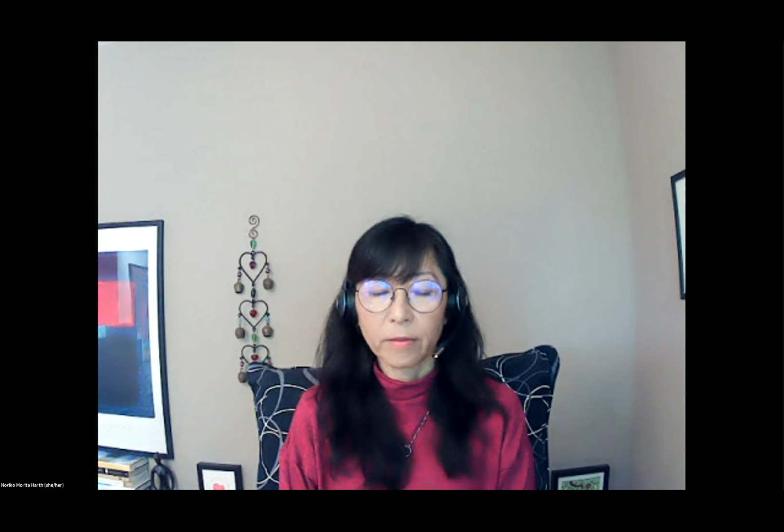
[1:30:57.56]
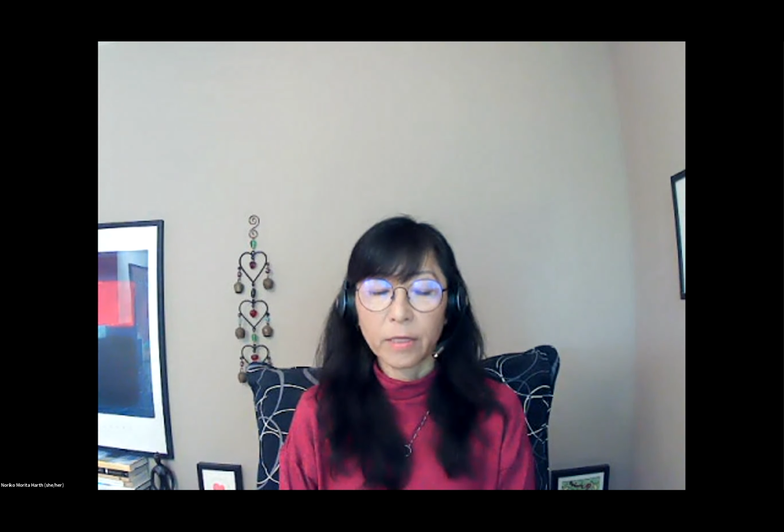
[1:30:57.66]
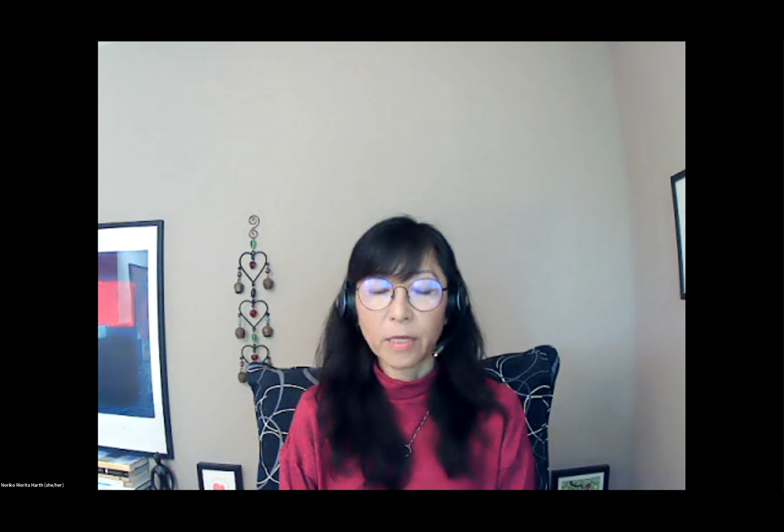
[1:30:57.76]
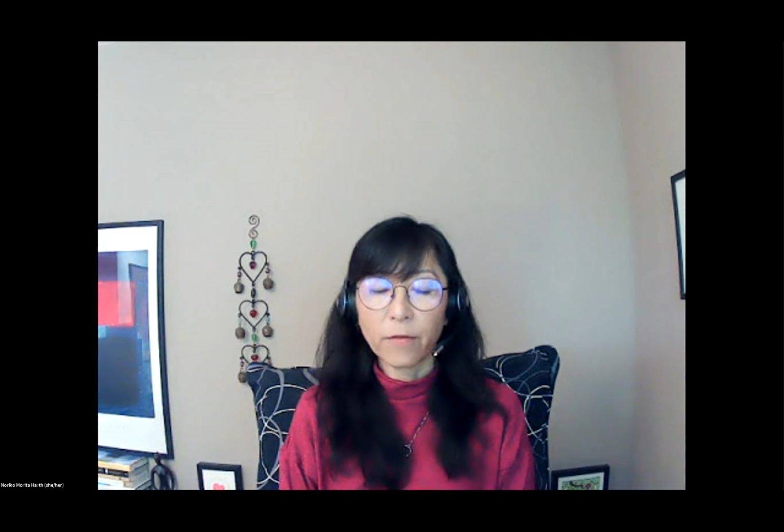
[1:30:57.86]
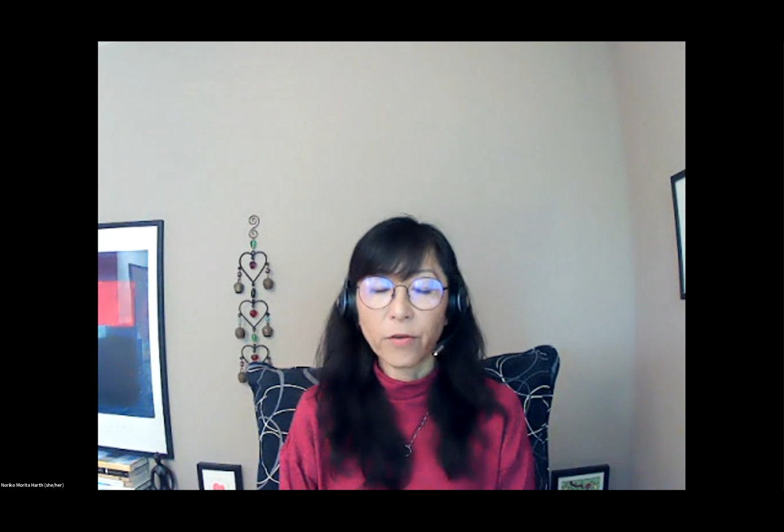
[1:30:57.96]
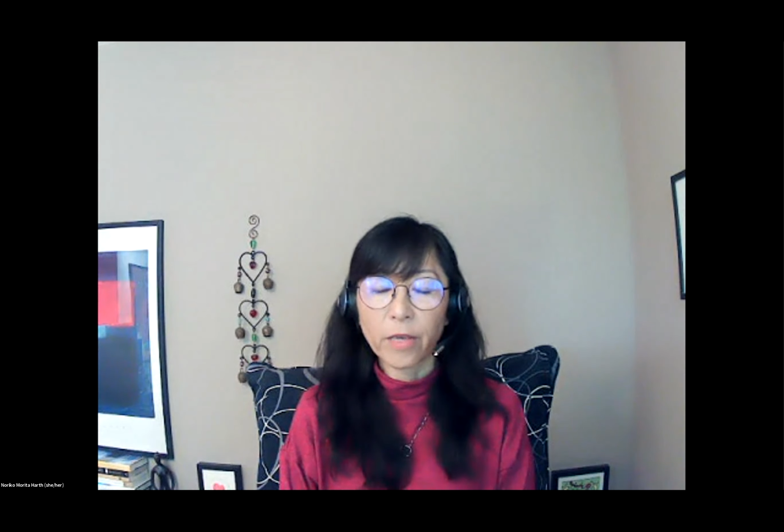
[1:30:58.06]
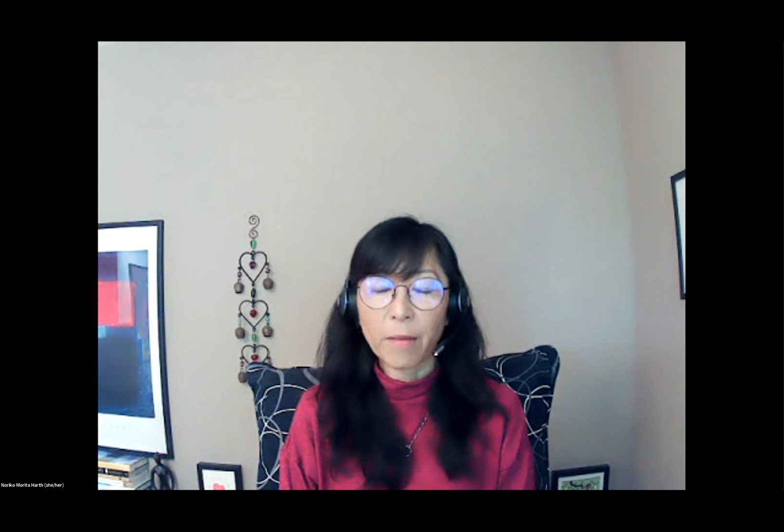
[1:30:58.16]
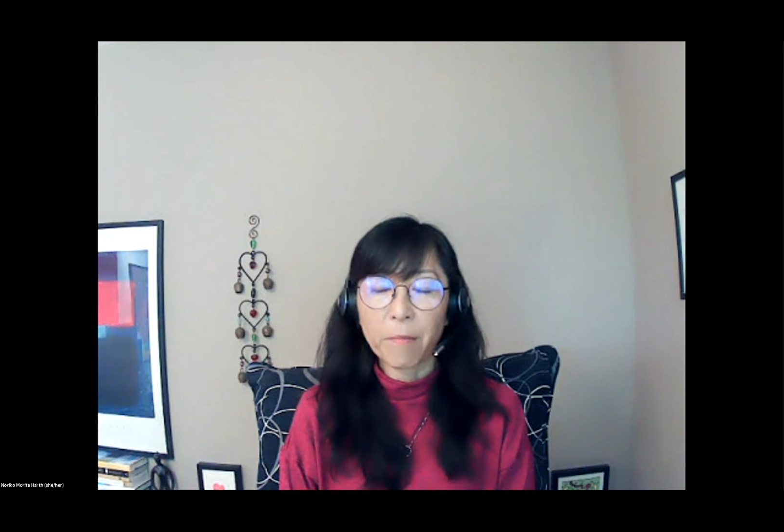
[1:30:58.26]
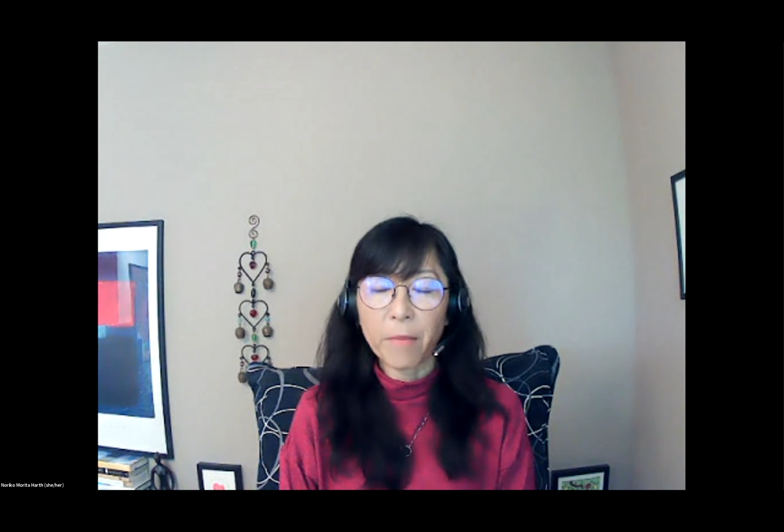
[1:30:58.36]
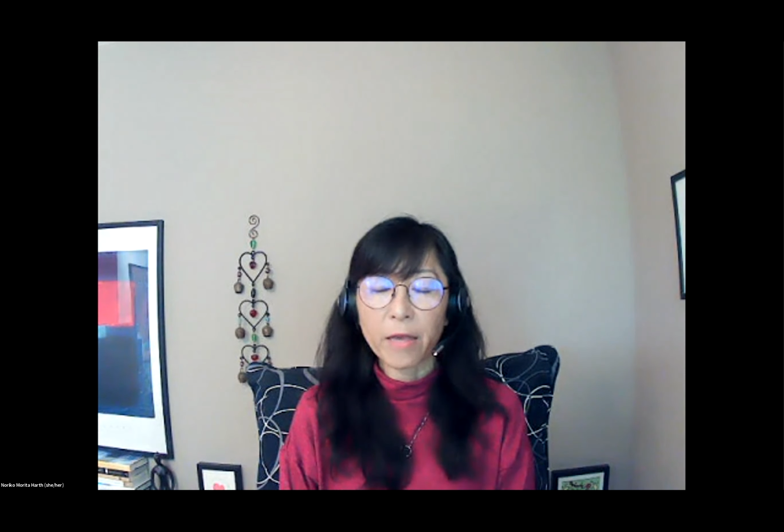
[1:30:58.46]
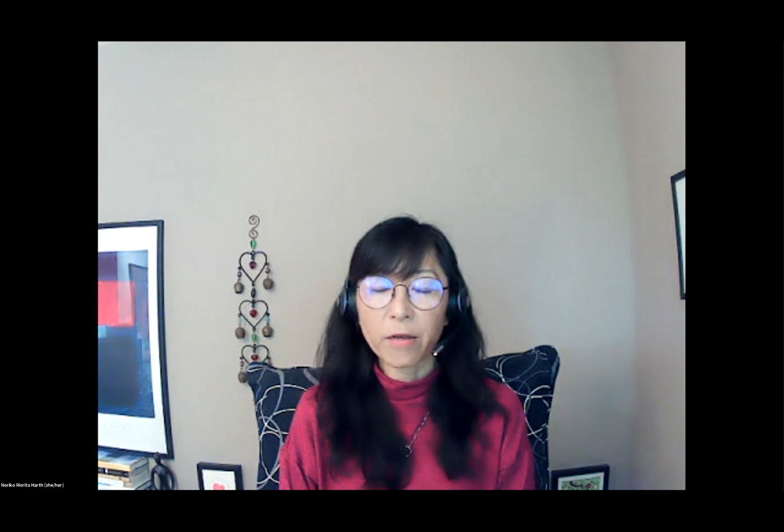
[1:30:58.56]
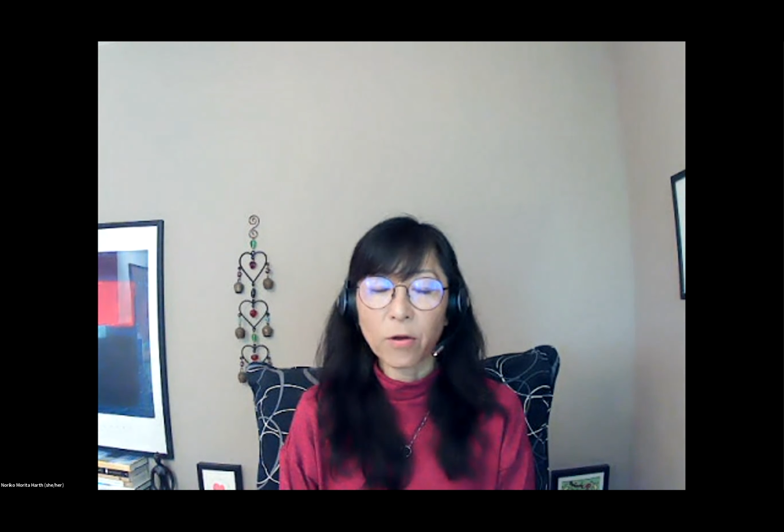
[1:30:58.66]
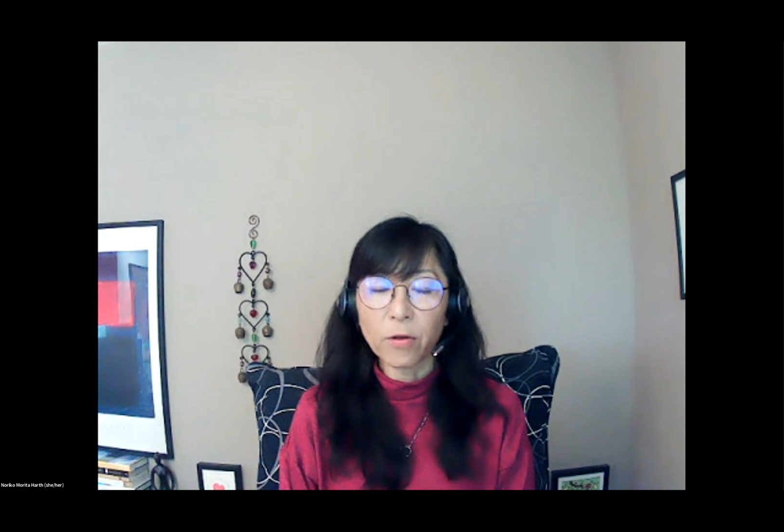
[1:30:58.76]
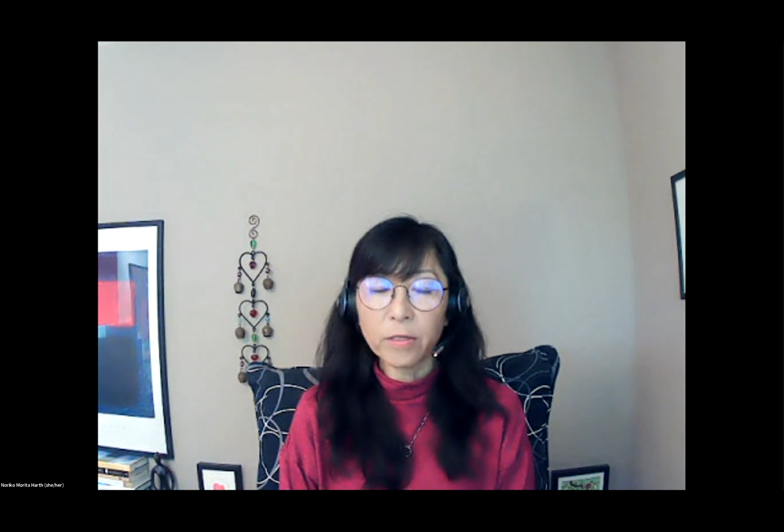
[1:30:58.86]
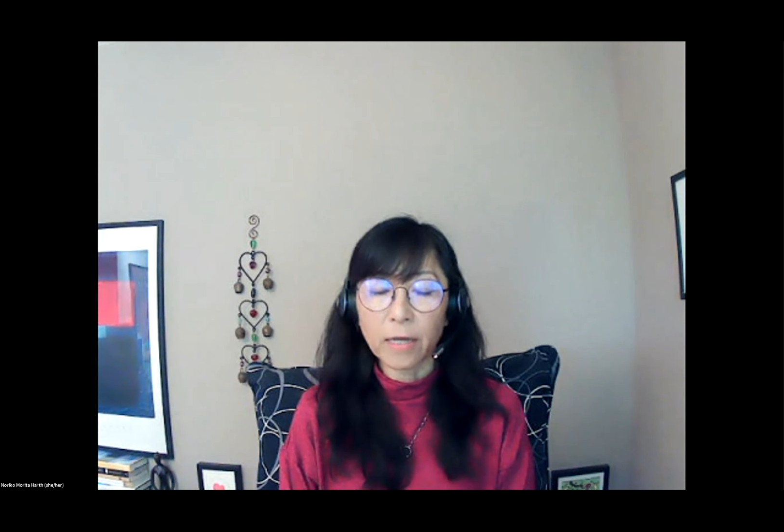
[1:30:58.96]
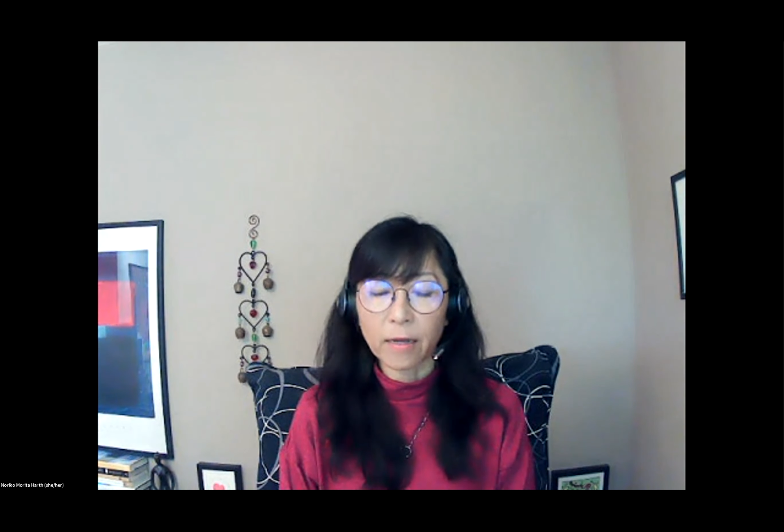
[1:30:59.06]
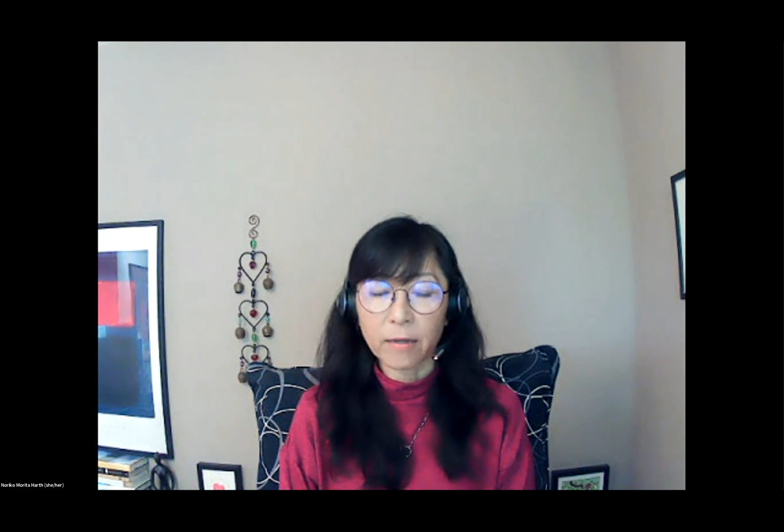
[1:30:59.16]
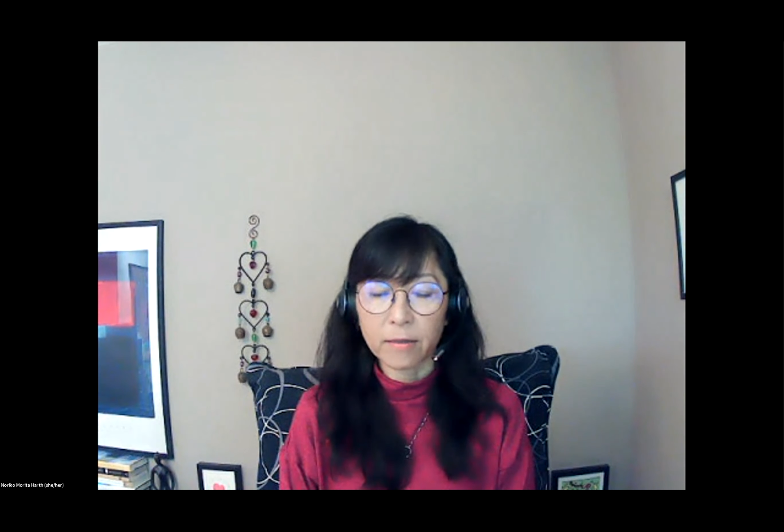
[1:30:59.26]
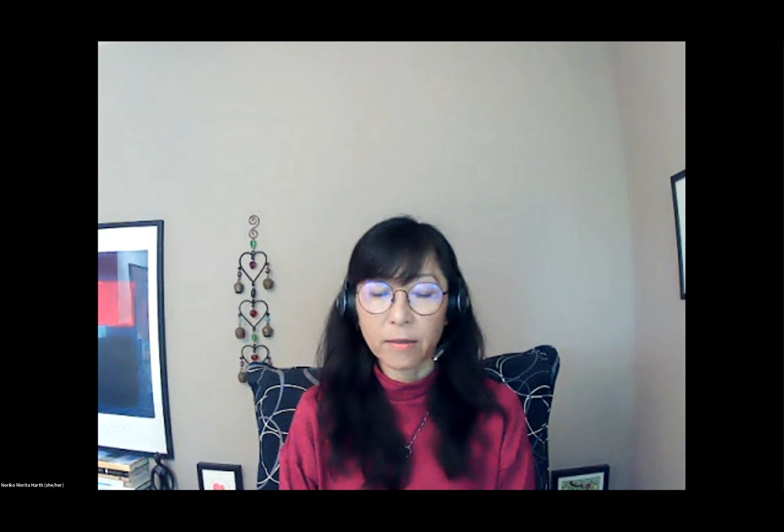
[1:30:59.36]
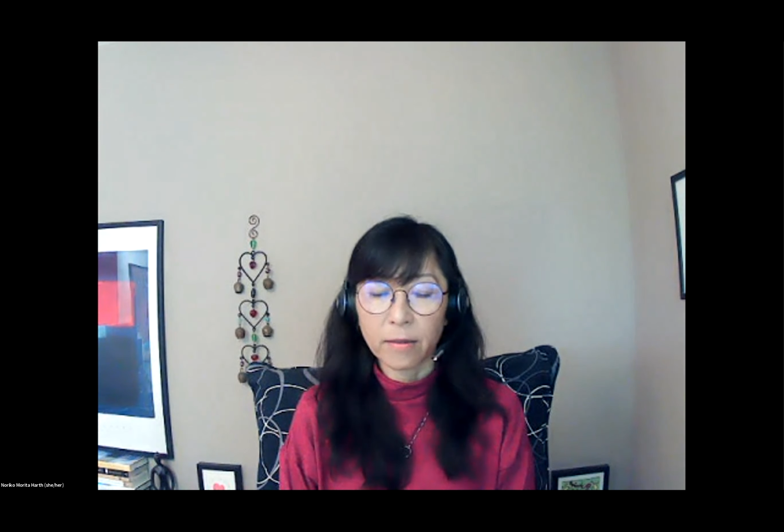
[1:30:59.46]
See if you can make
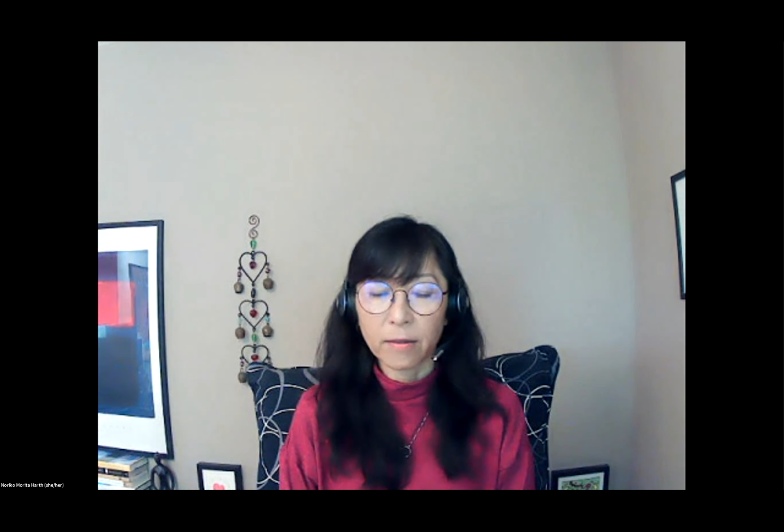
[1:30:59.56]
contact